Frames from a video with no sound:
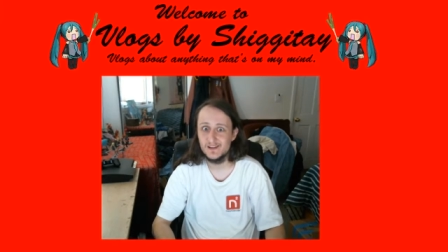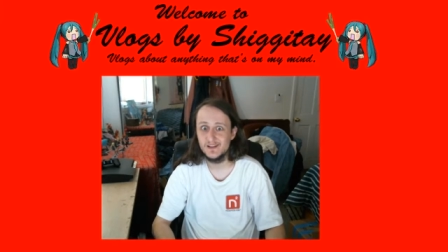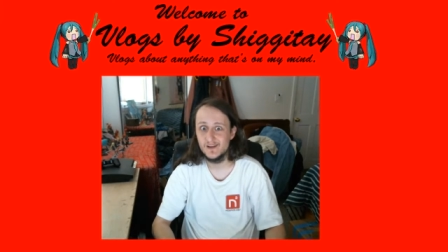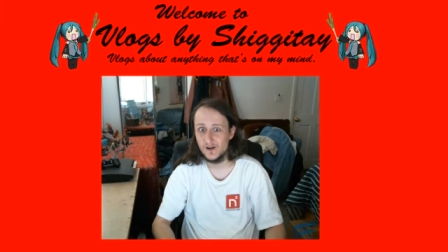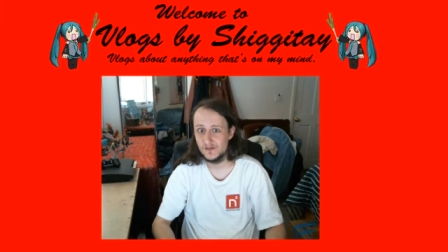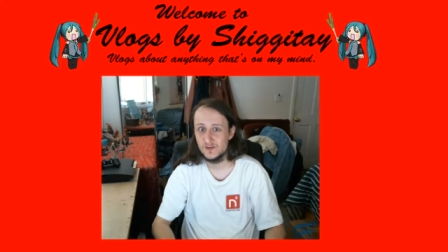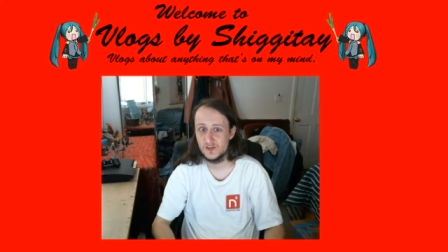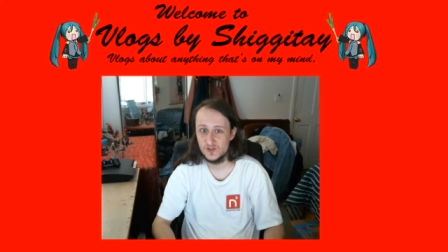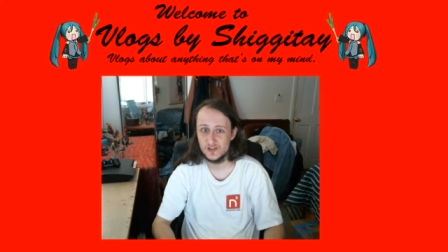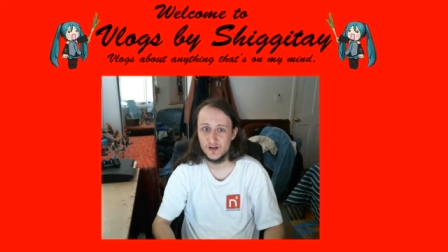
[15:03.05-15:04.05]
Also
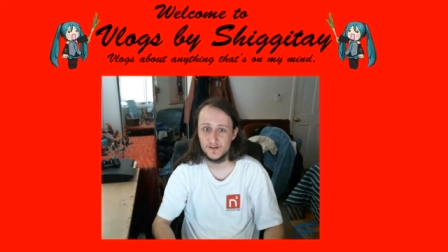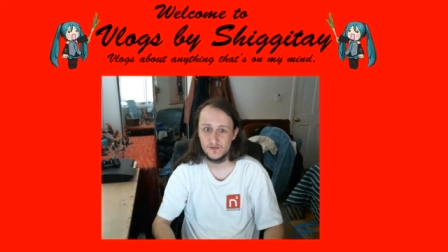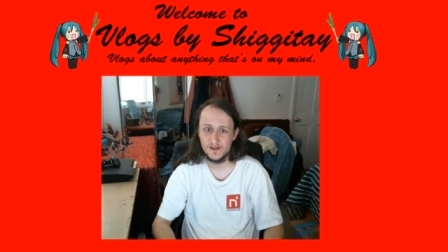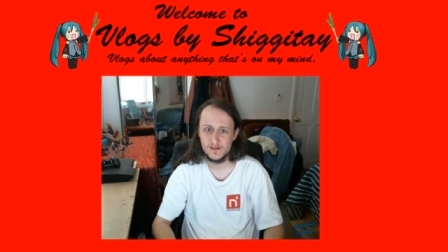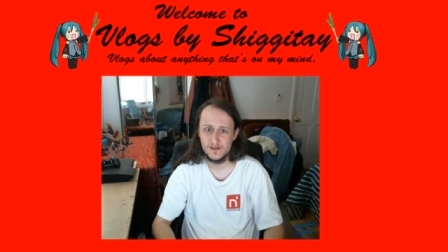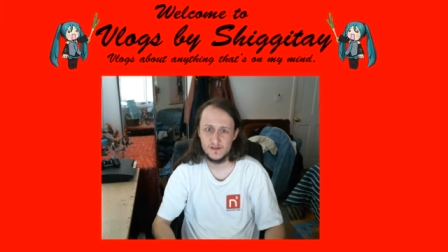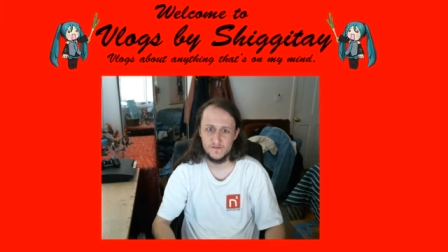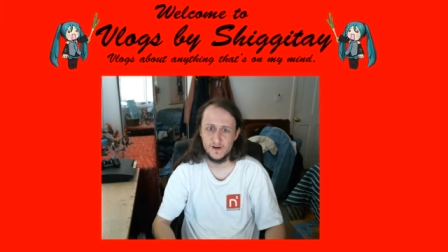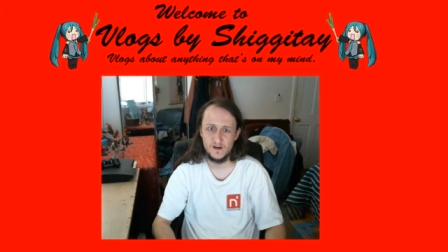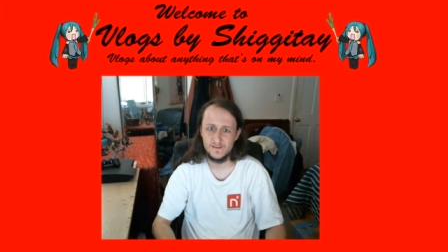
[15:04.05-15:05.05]
due to other reasons
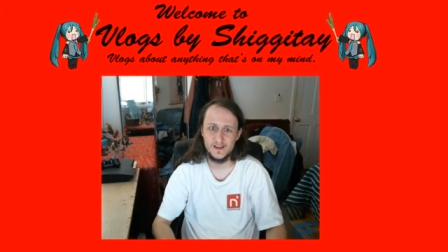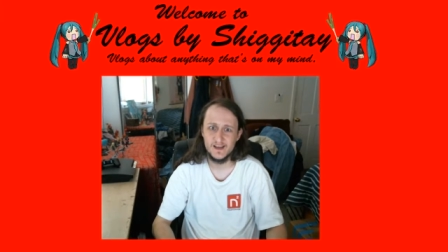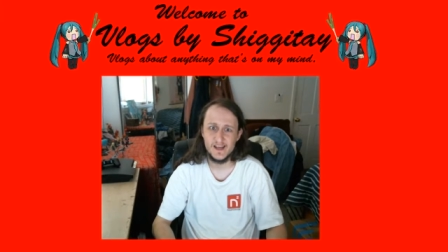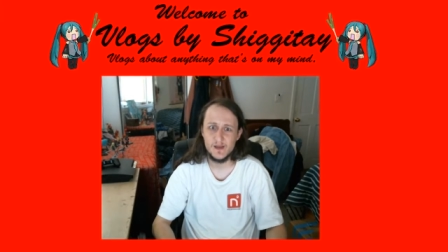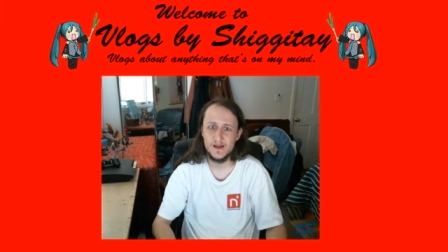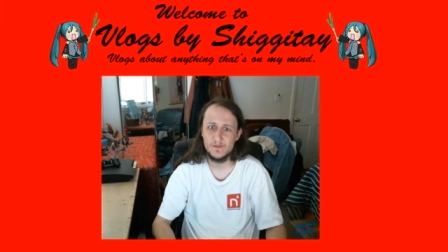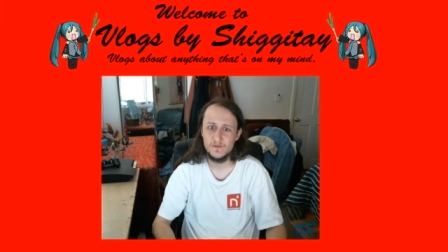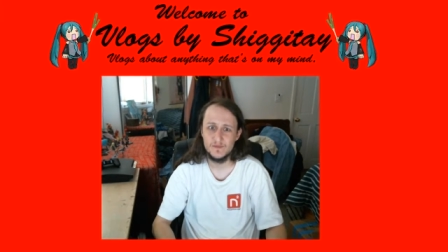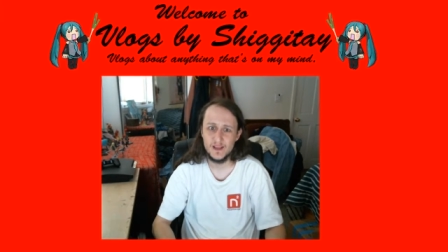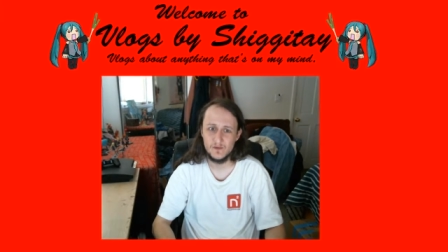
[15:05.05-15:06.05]
involving him not
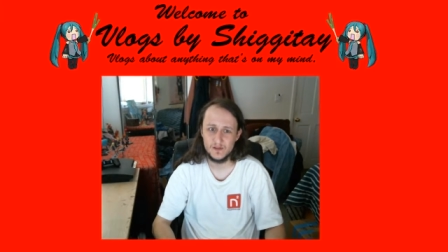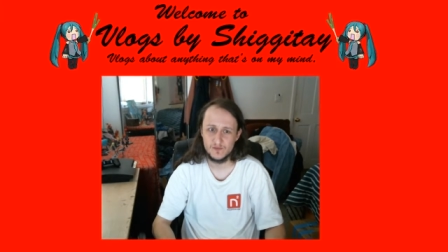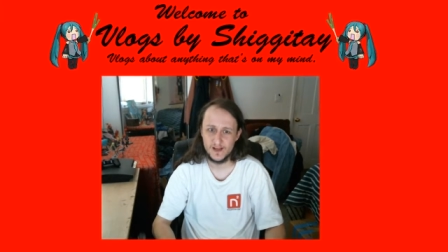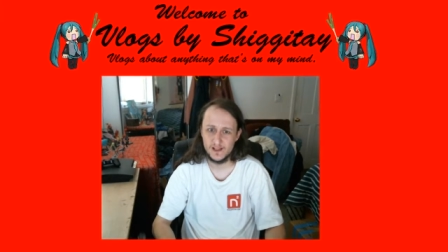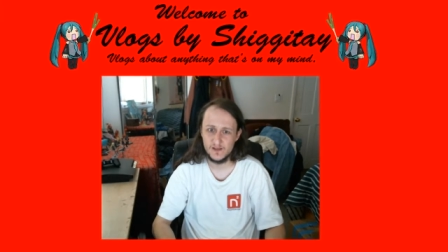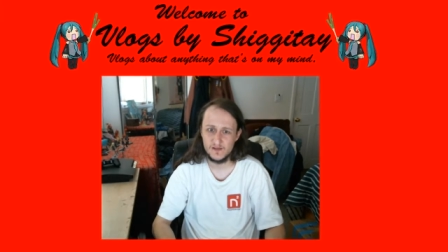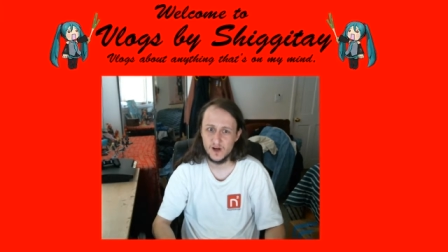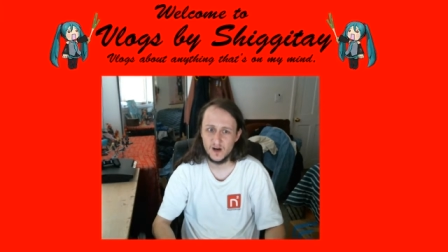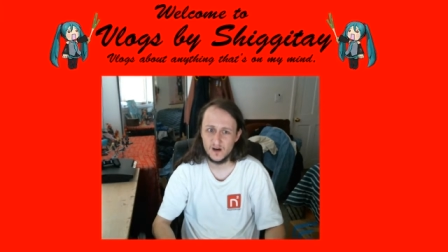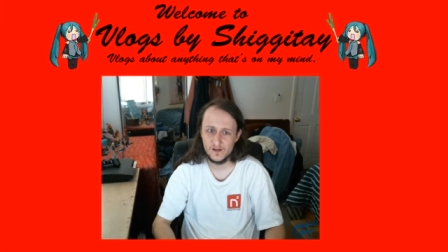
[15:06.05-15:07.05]
being able to bring in his
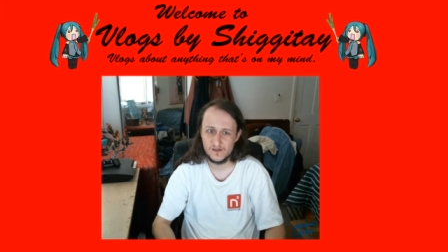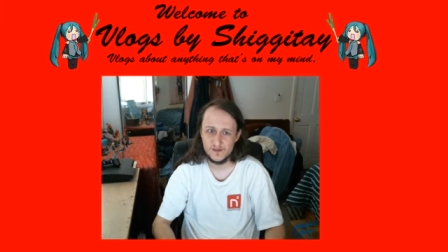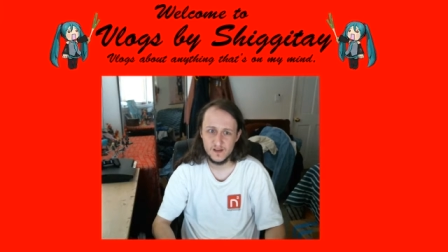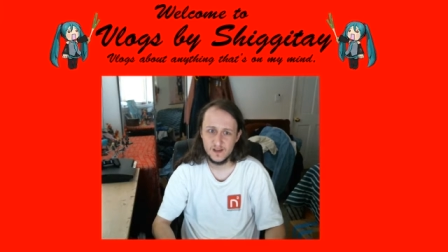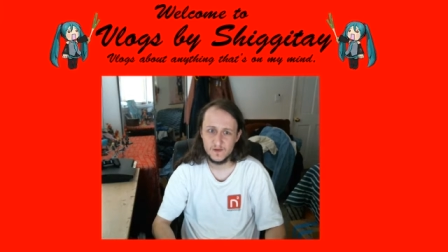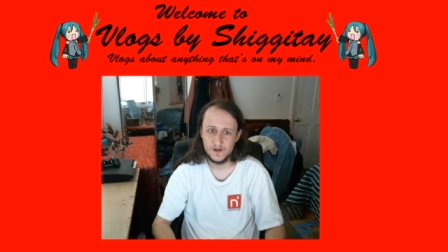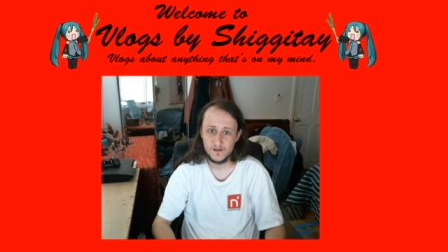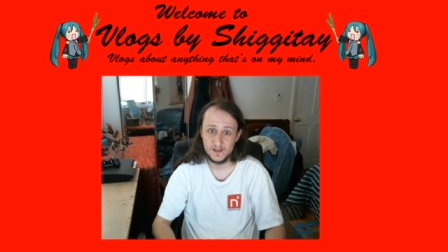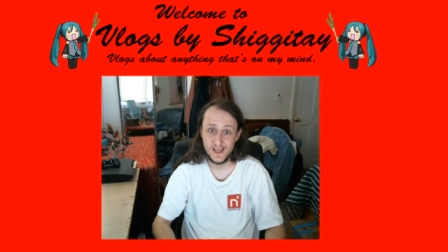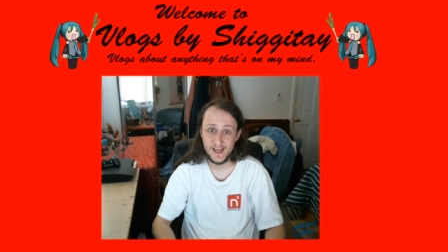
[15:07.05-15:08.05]
dogs. Because
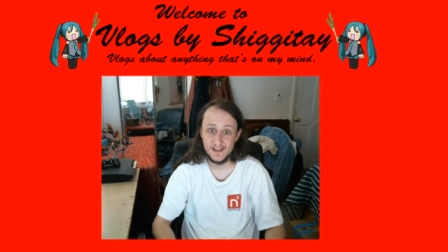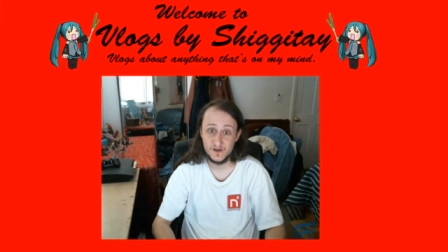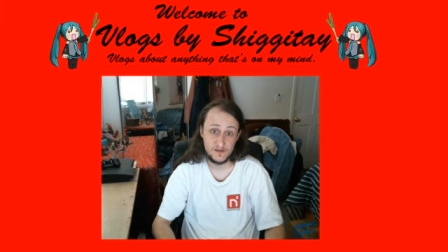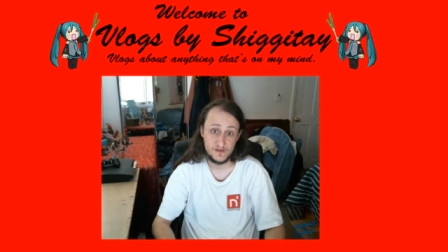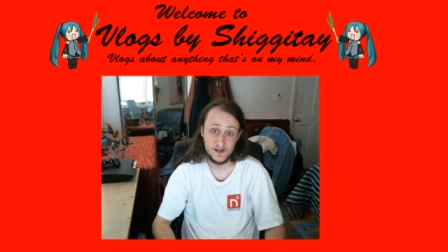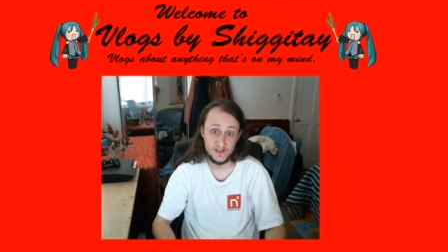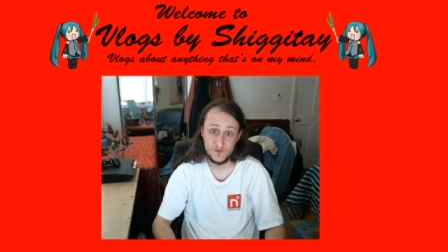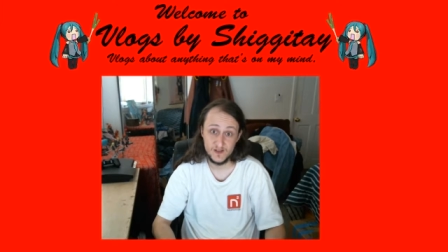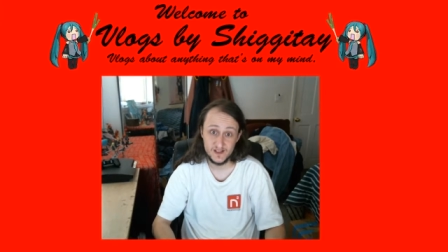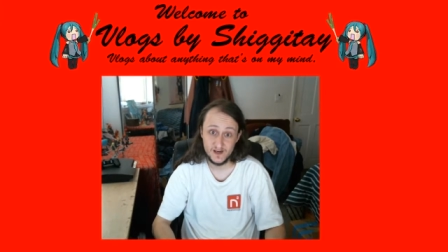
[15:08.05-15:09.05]
again, there's a sign in the
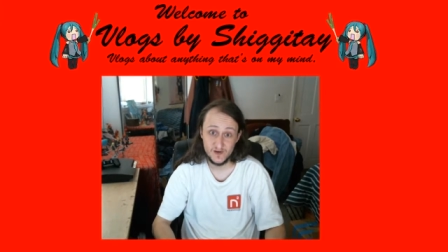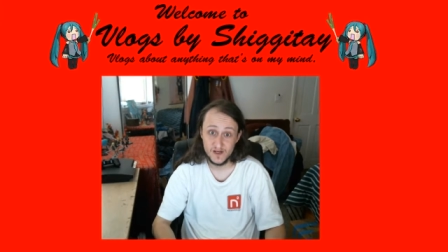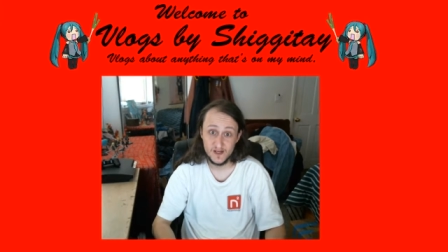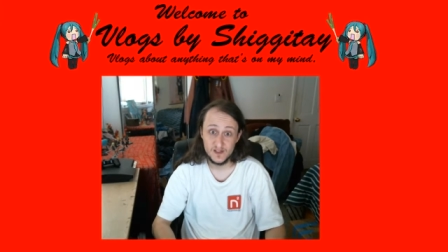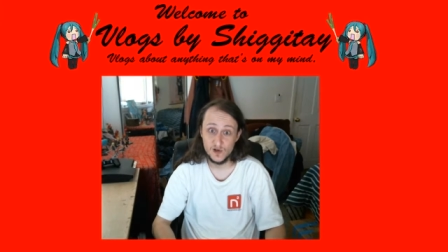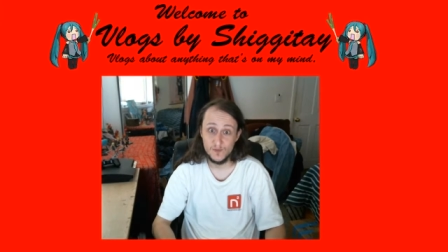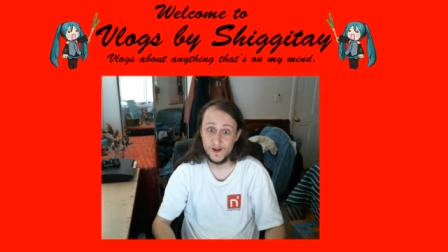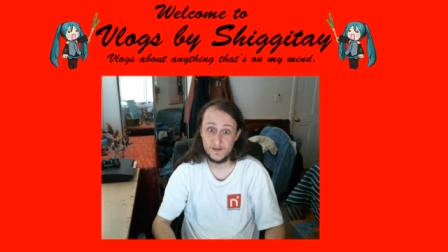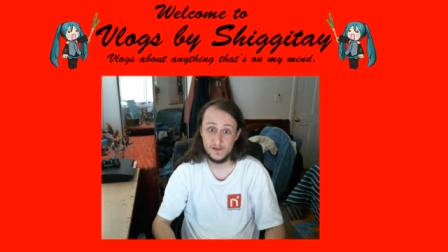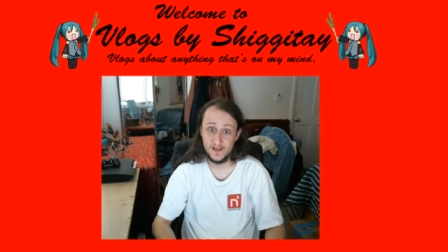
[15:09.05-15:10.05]
window. No
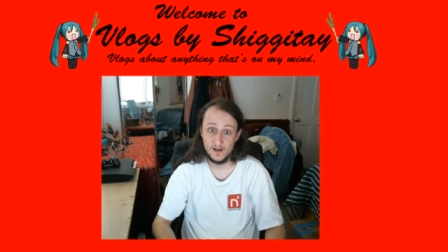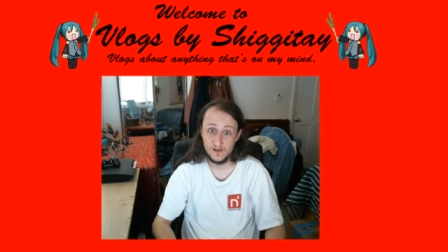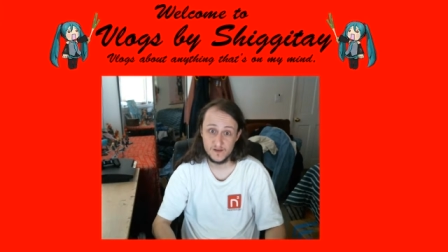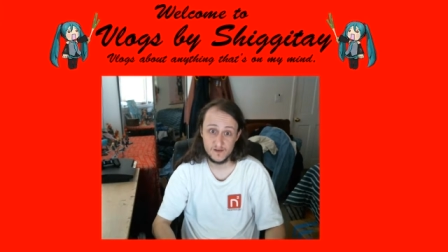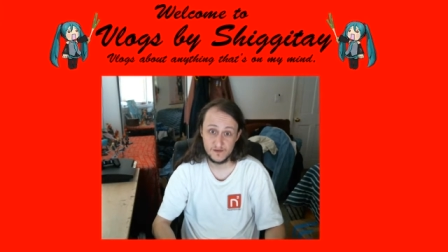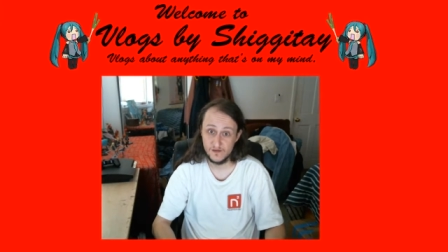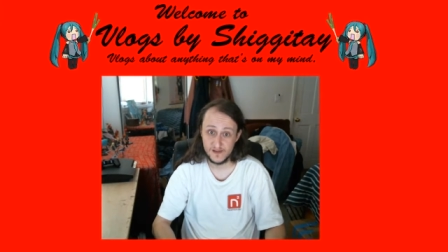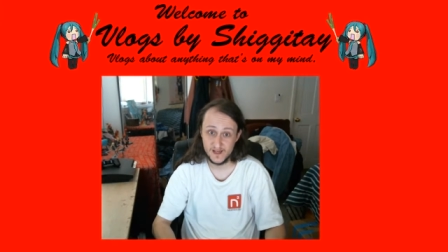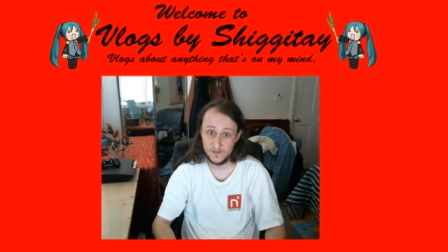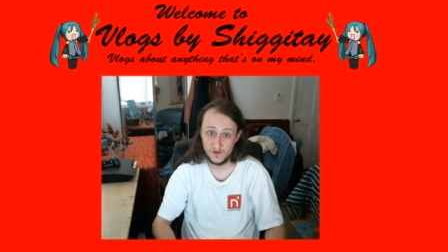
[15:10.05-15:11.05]
pets allowed unless they're service
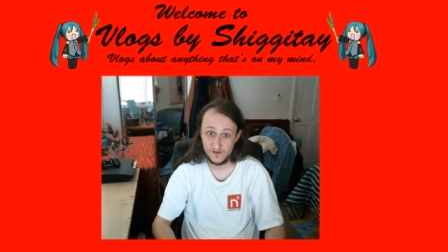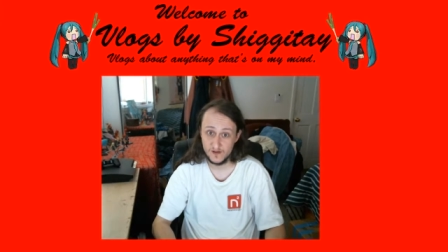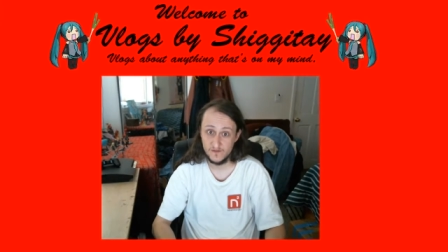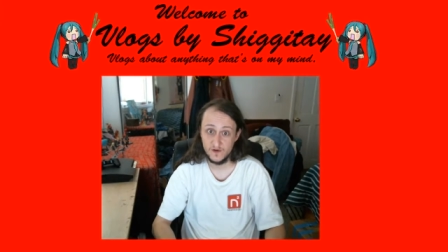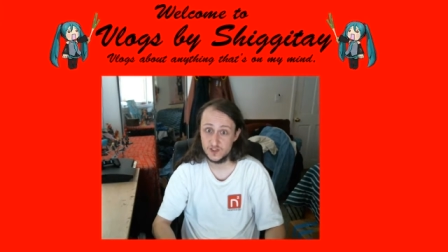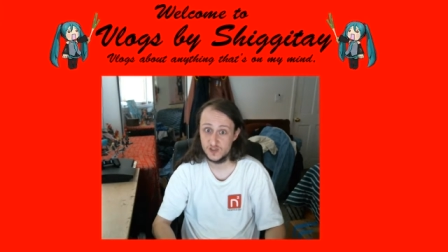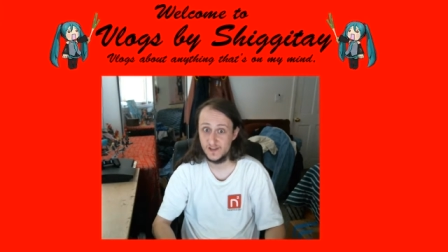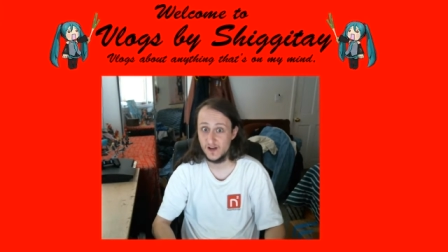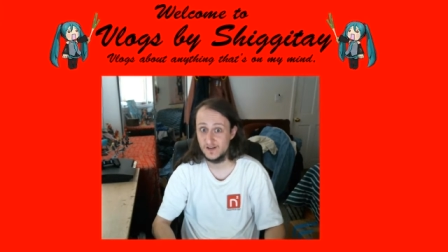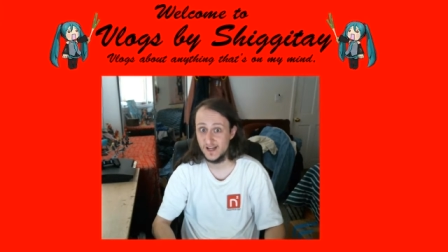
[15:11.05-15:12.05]
animals, of which they
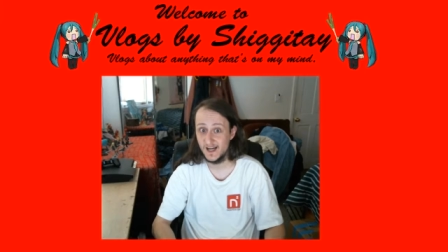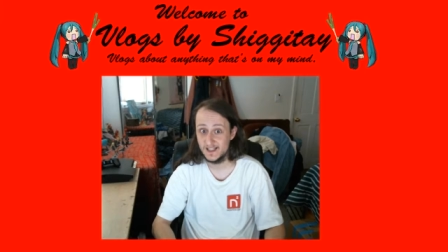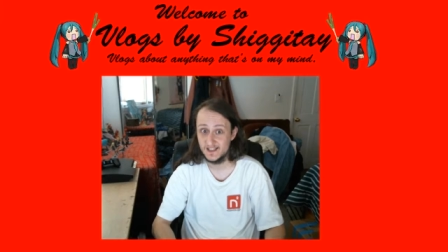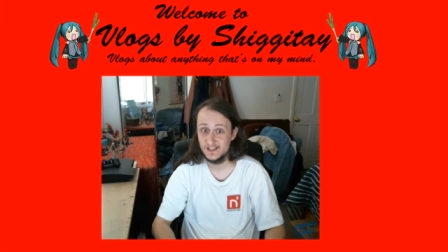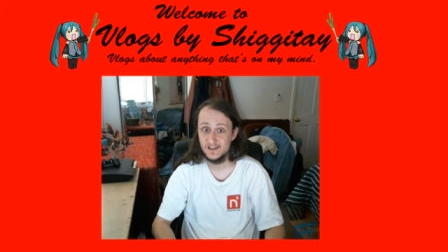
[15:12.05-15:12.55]
are not.